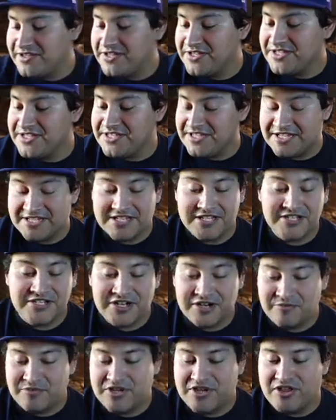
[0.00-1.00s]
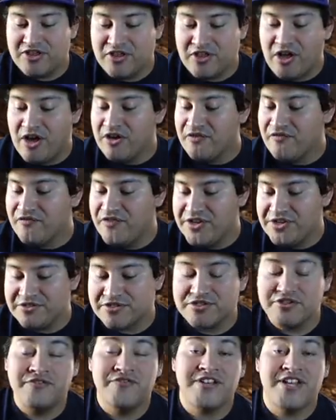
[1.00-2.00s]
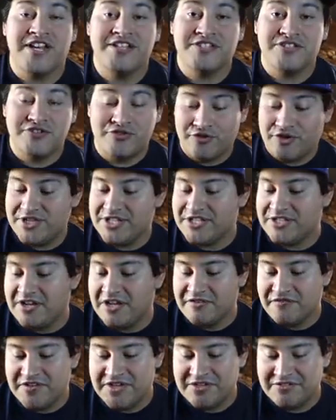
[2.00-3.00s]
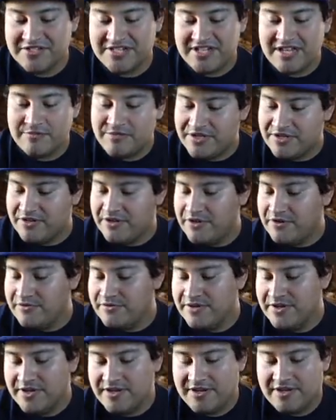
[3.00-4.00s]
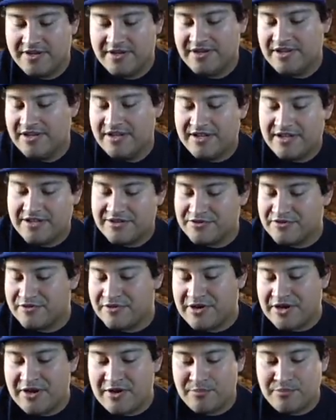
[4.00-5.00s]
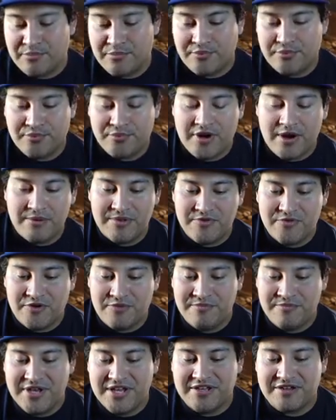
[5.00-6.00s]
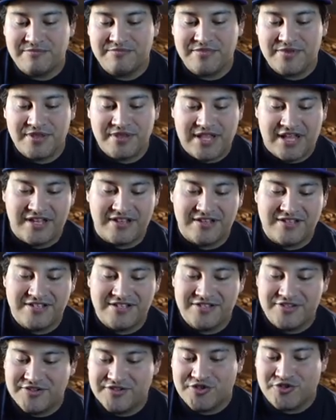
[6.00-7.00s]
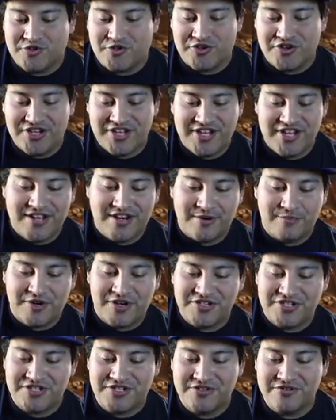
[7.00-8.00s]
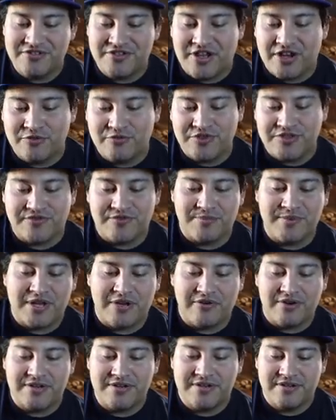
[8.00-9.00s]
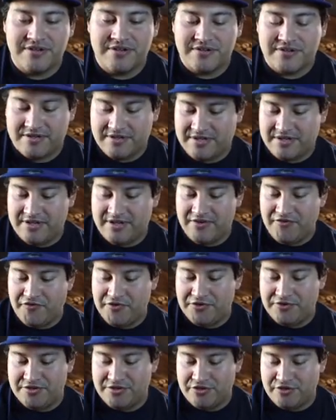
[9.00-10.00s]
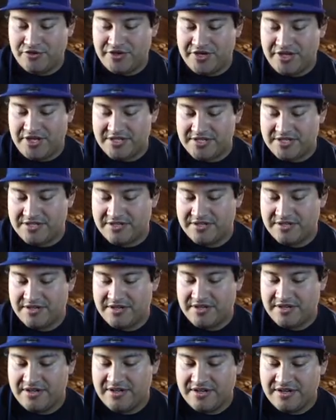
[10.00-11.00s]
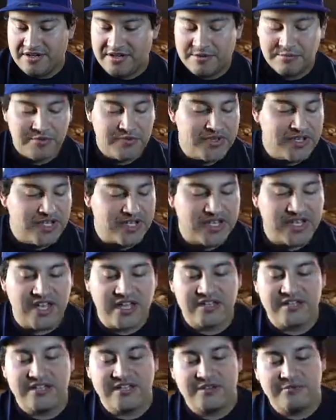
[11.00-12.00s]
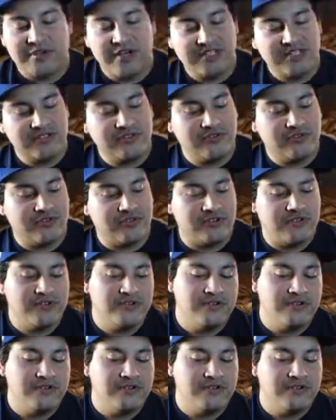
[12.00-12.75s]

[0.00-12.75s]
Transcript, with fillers: This this is gonna be a long video. So if you guys enjoy these long videos, let me know. So I probably won't make them like short again. I'll probably just do long ones from now on. If you enjoy it, yeah, Cacnea and a boss's order.